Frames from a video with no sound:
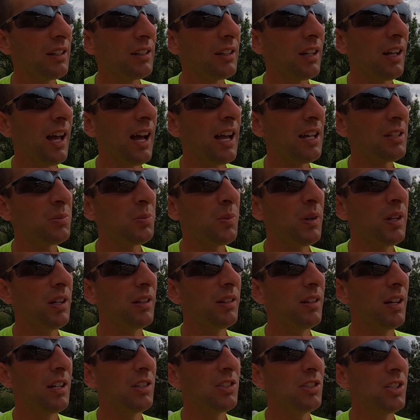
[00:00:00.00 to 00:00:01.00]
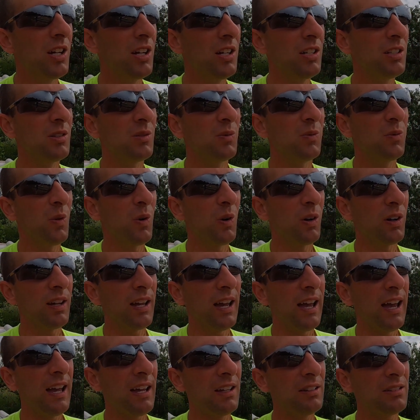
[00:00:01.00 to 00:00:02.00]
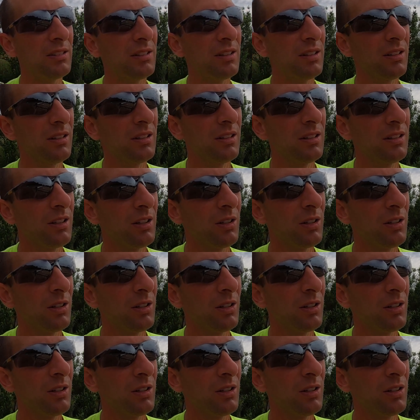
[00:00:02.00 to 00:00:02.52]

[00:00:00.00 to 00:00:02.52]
at the last minute, they changed the forecast,